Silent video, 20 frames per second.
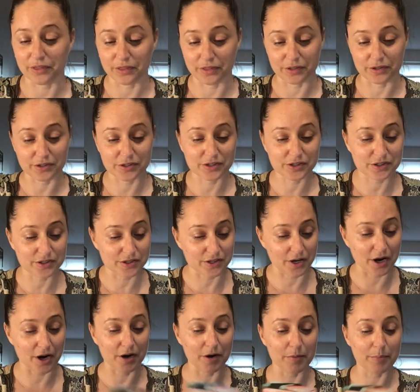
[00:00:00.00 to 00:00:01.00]
the
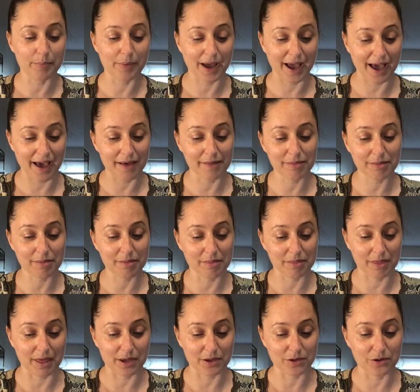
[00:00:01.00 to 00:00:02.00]
star path
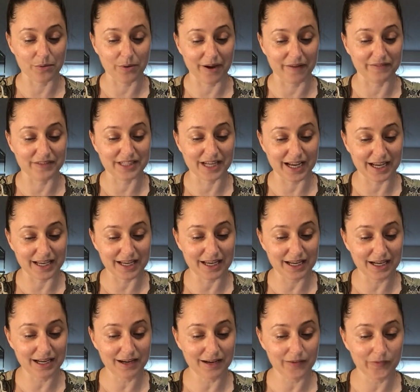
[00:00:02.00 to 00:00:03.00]
that you have
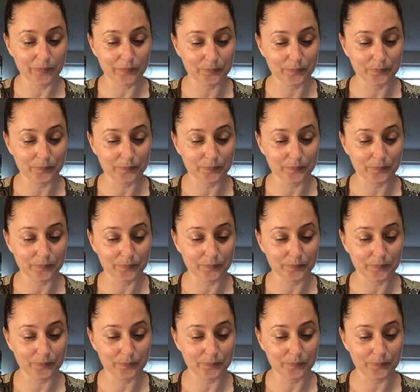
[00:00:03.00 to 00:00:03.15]
taken.